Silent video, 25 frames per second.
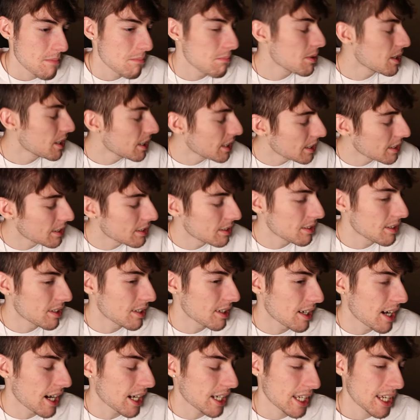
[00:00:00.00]
but
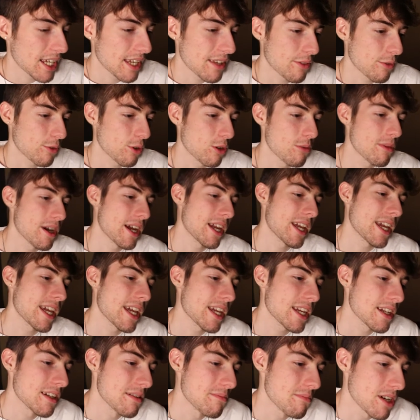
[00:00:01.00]
I can't throw my
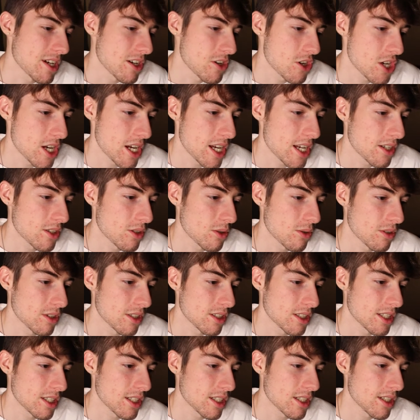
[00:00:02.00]
hate and my shade
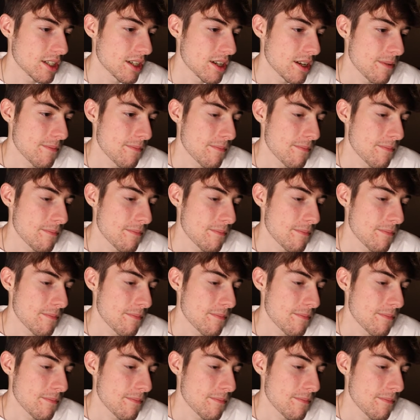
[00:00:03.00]
towards it.